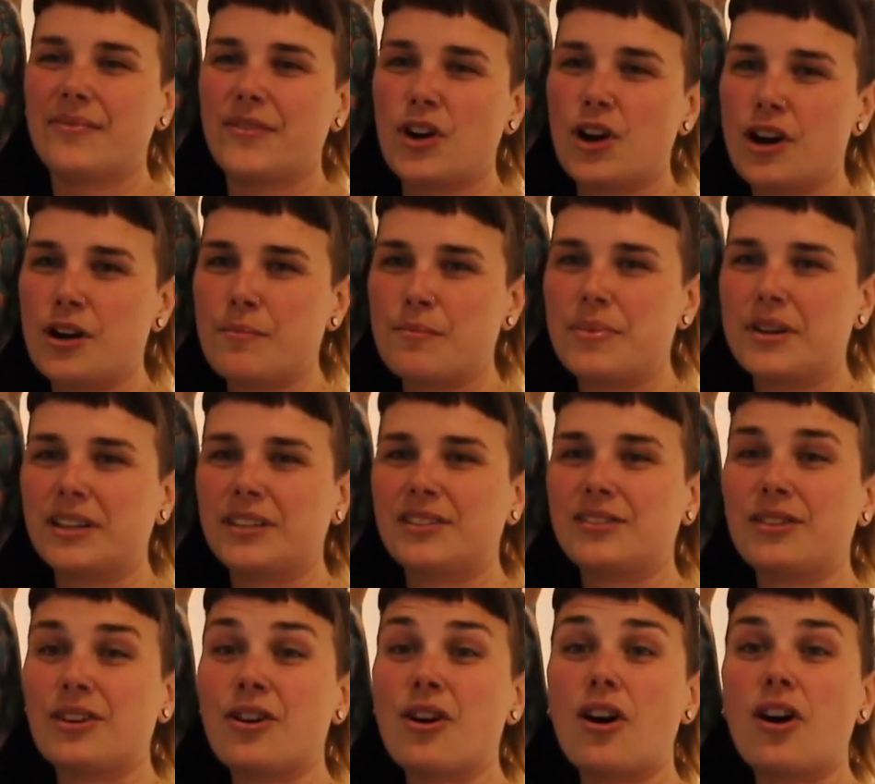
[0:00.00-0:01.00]

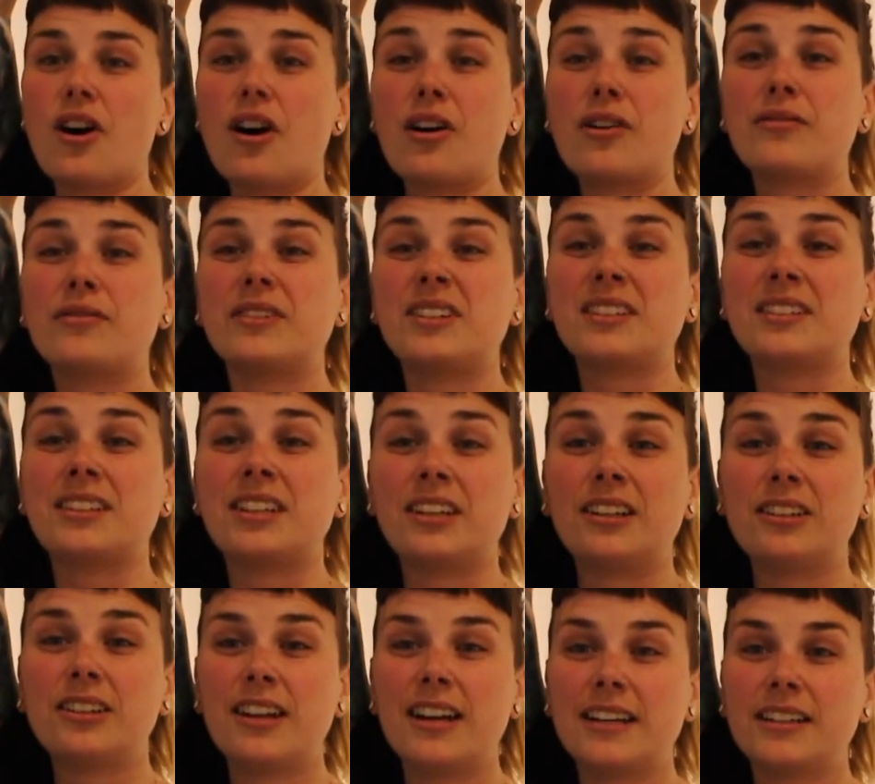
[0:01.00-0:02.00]
Armpits are often
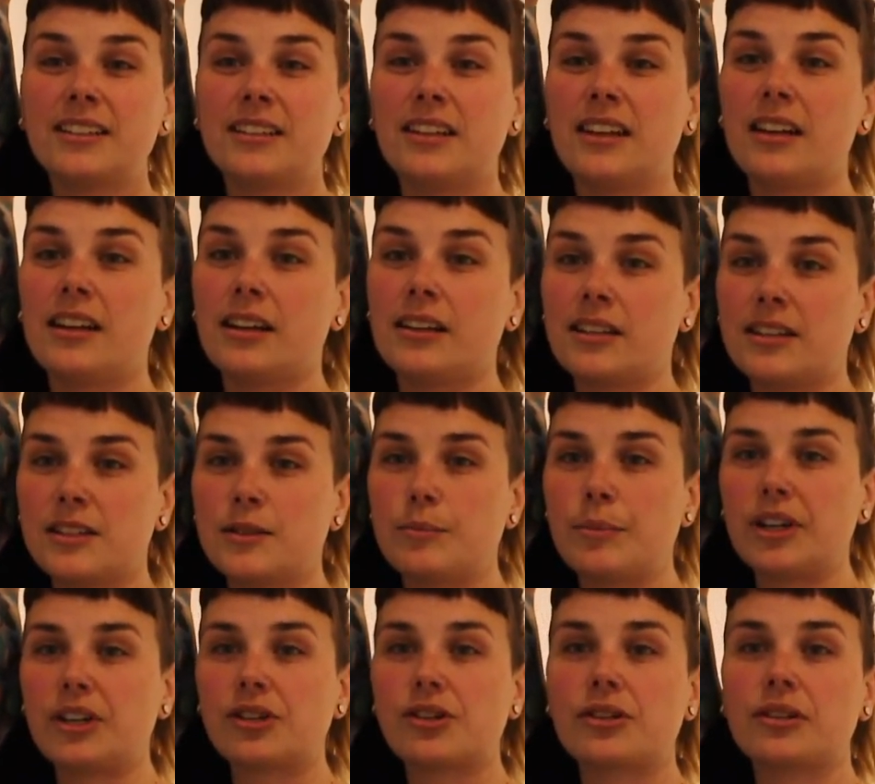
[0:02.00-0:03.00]
neglected, and
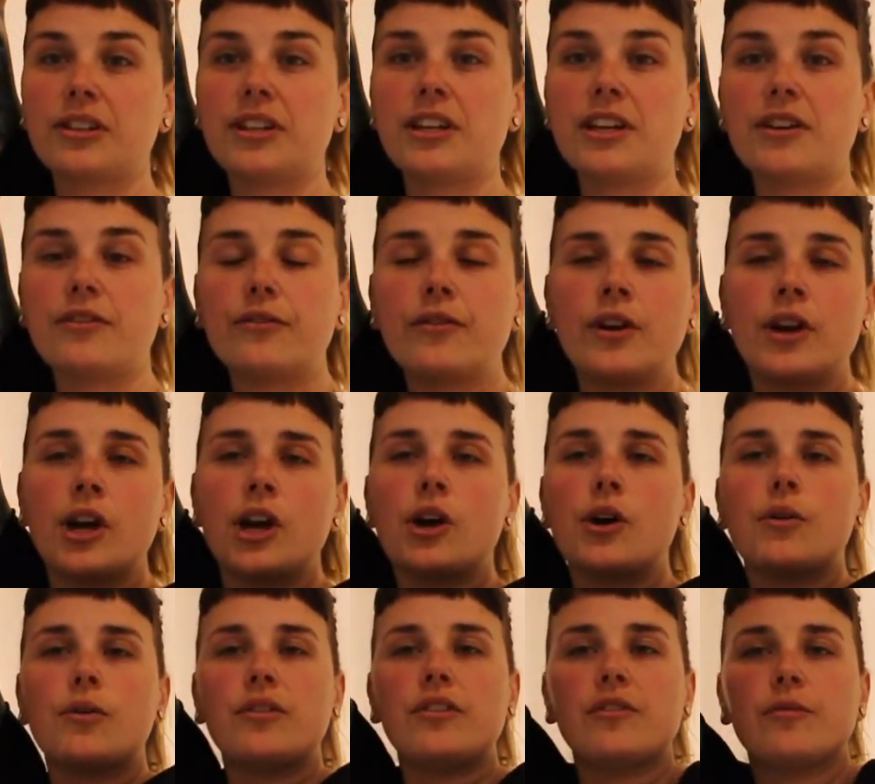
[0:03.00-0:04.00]
especially if
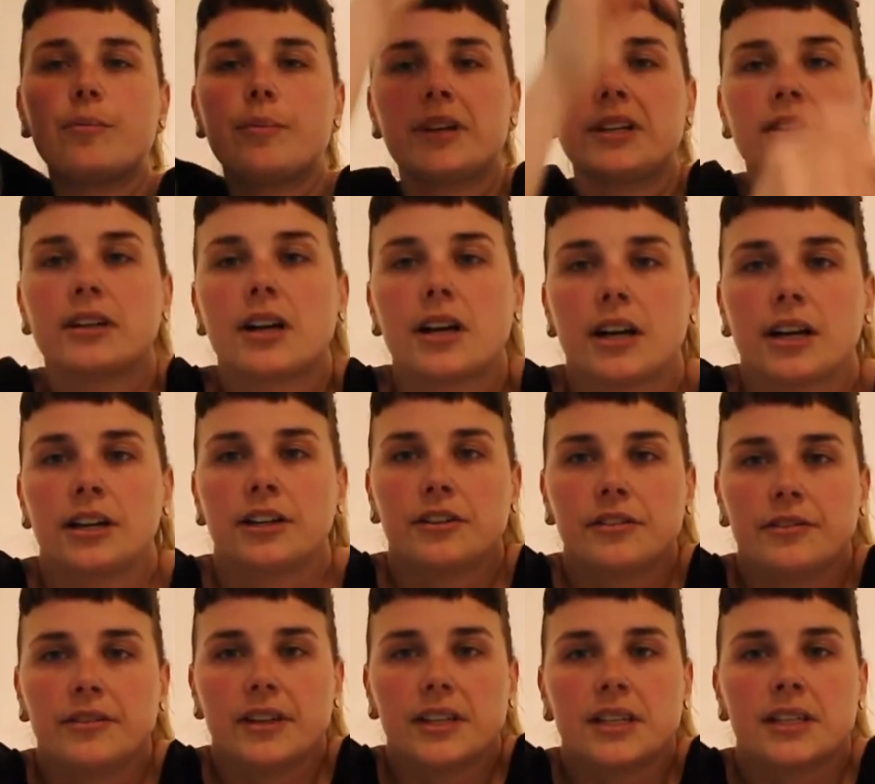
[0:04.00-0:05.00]
we've been kind
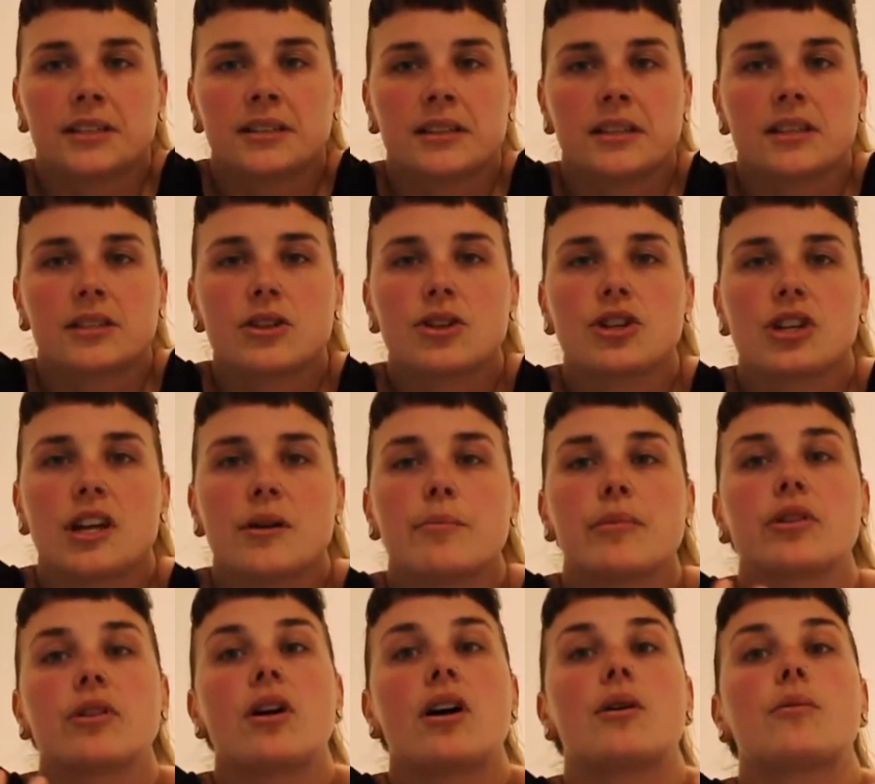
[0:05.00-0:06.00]
of in this shape
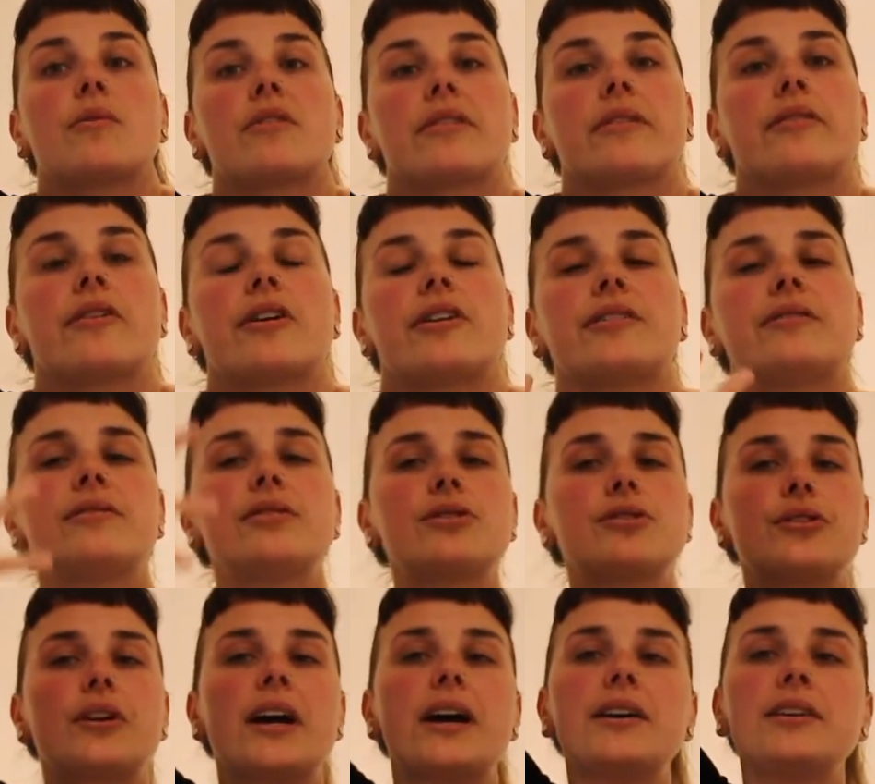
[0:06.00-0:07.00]
a lot with a lot of
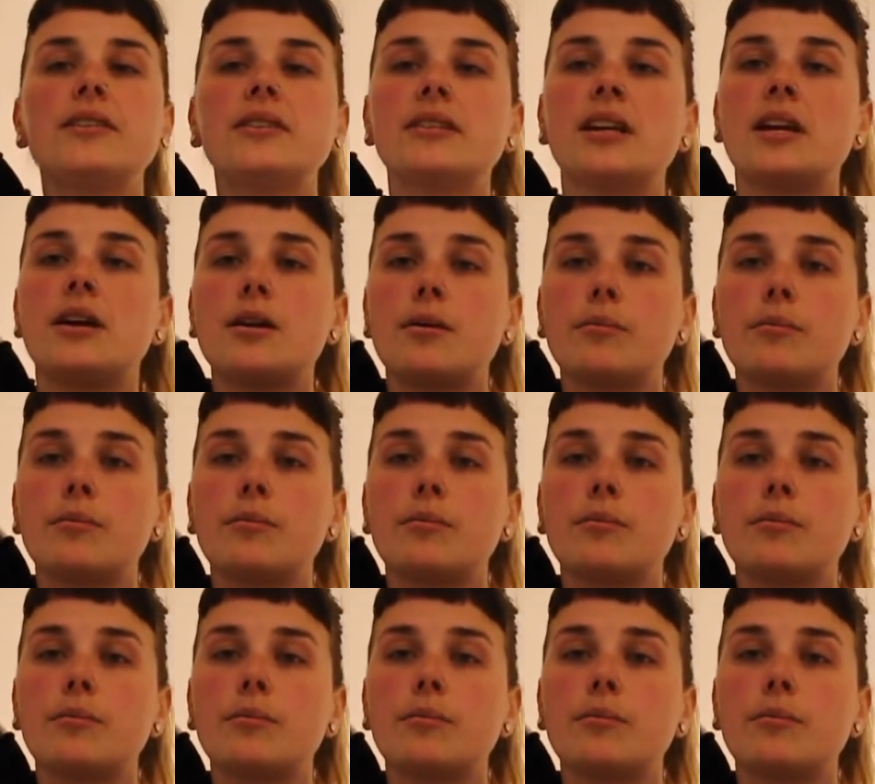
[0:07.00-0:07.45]
stress,